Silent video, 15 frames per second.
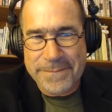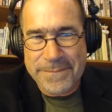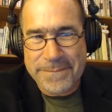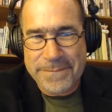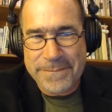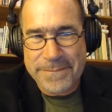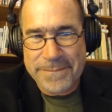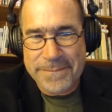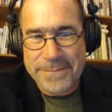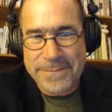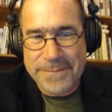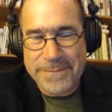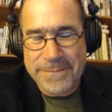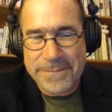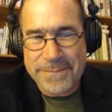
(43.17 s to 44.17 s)

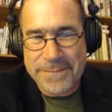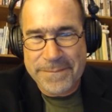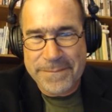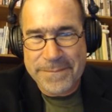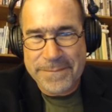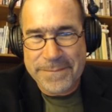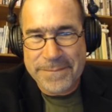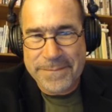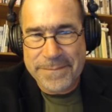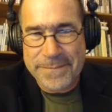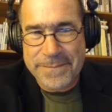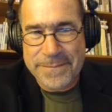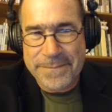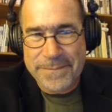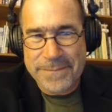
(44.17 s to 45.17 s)

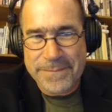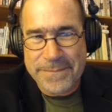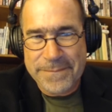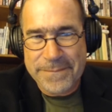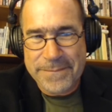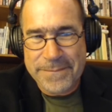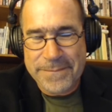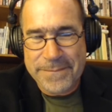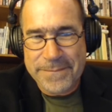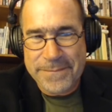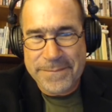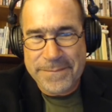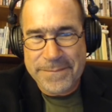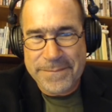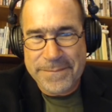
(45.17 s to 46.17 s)

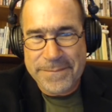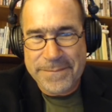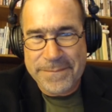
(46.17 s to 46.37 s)
The person shown says nothing.